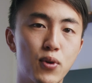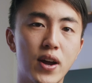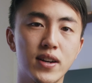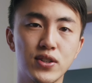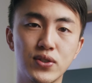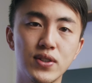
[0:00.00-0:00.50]

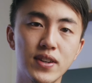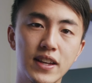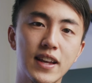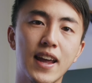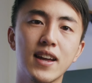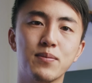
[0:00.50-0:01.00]
product you're
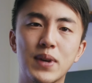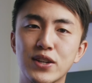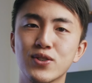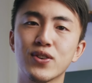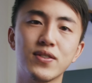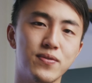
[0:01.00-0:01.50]
looking at, make
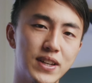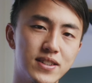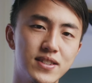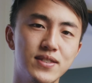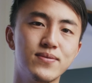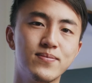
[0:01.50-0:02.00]
sure it
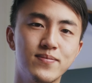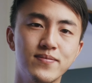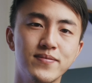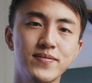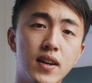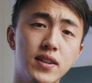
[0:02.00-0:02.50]
fits.
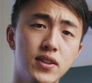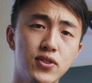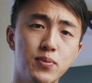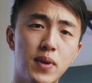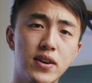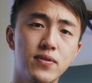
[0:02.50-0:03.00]

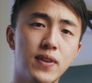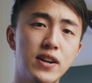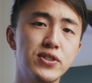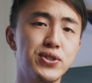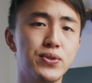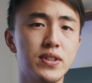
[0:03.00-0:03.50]
Another
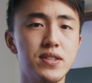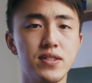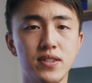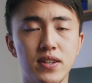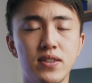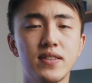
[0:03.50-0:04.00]
modifier to
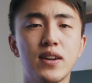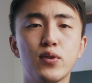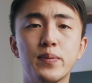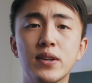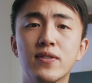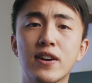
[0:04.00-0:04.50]
consider that
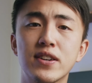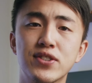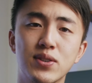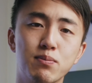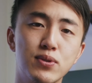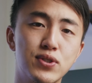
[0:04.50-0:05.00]
would be very
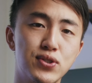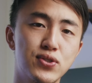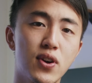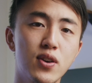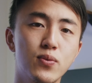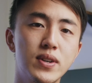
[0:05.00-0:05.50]
simple to
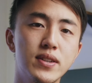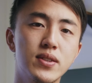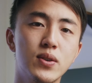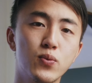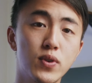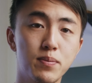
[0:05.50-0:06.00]
start with
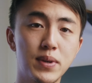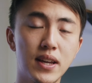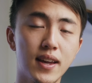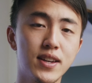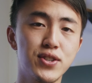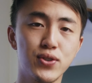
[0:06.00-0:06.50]
would
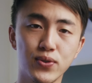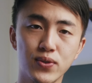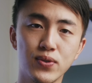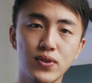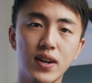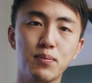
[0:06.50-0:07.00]
be a
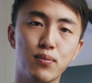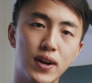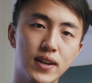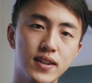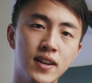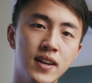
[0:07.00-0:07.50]
shoot-through
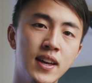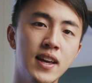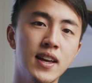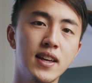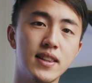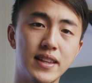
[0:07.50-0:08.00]
umbrella.
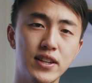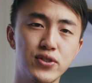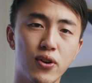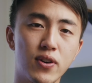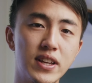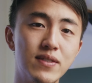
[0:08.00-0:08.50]
These
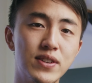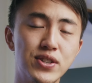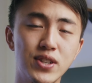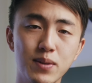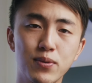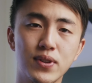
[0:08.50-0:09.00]
are even
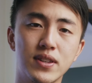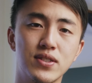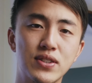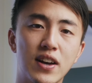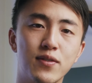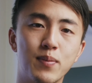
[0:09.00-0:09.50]
cheaper than
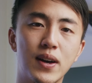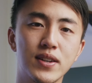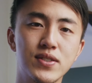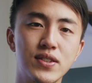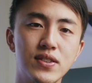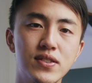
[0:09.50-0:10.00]

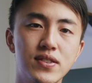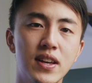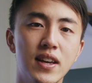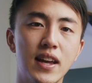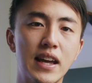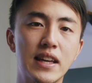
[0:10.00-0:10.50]
softboxes,
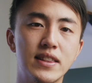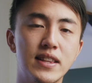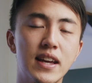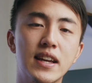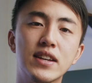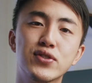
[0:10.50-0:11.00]
and
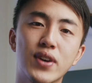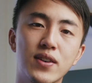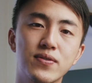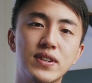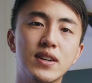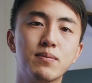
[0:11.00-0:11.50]
they
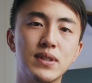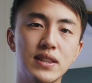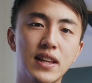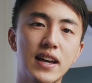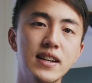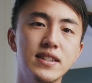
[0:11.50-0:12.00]
soften up the
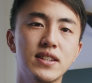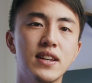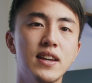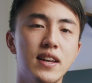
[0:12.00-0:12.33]
light